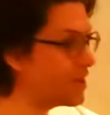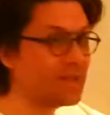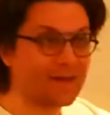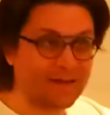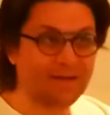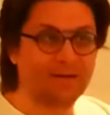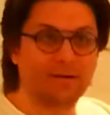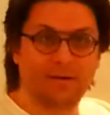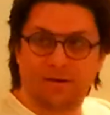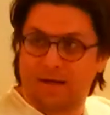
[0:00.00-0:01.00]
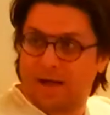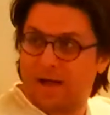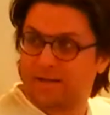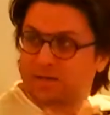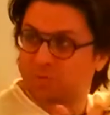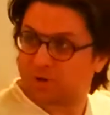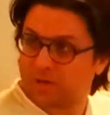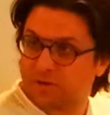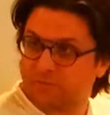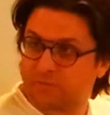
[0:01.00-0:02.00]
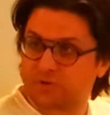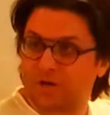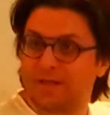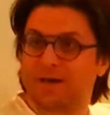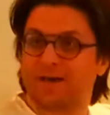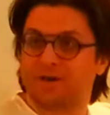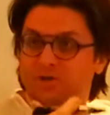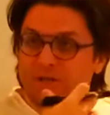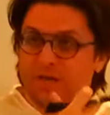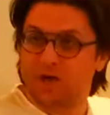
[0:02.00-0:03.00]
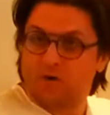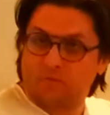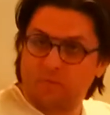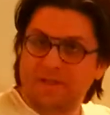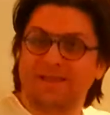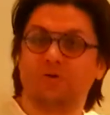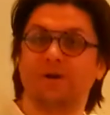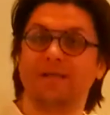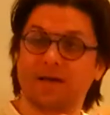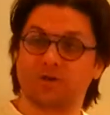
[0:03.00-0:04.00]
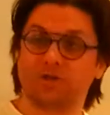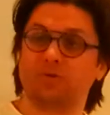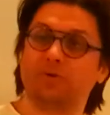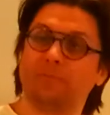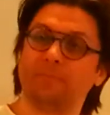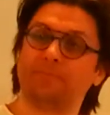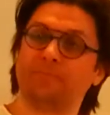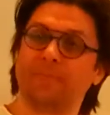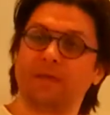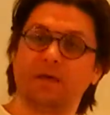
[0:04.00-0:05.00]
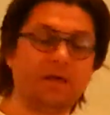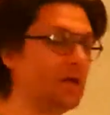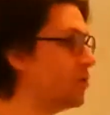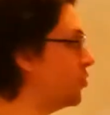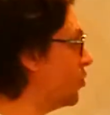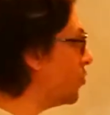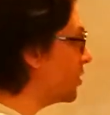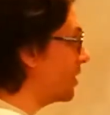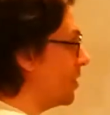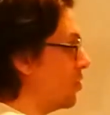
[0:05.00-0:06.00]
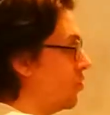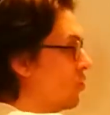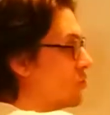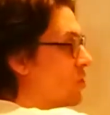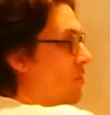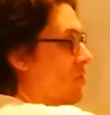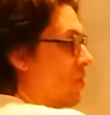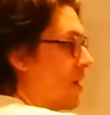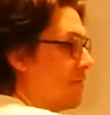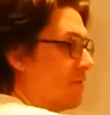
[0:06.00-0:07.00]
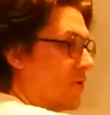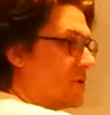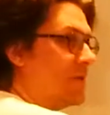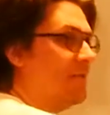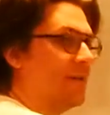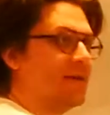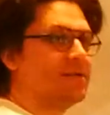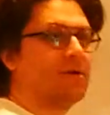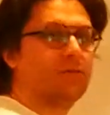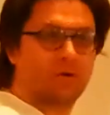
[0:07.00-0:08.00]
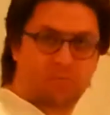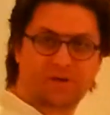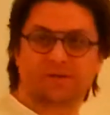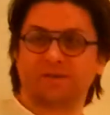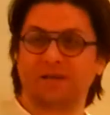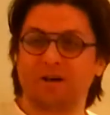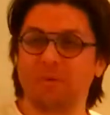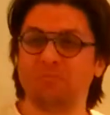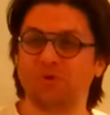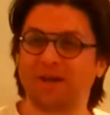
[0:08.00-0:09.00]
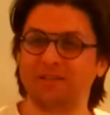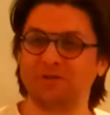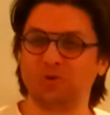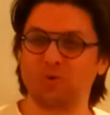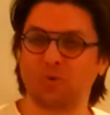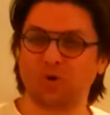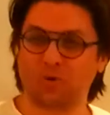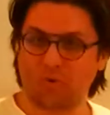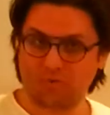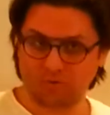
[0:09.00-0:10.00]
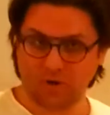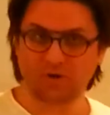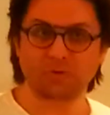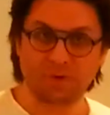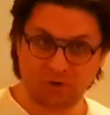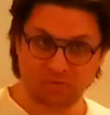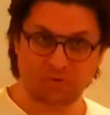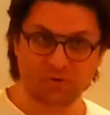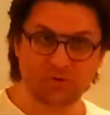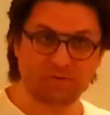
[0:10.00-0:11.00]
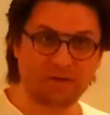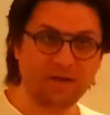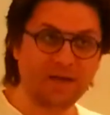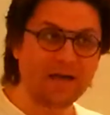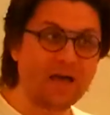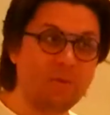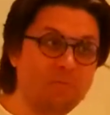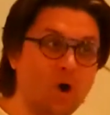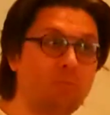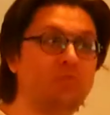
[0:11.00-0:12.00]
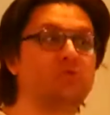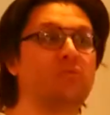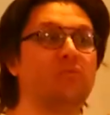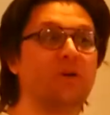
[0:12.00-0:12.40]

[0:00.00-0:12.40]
is that then there is energy that comes from the element is yourself, your own body, and that gets out of you. It's because you want to do something. Then you generate a spirit, you generate a genius, you put energy on it.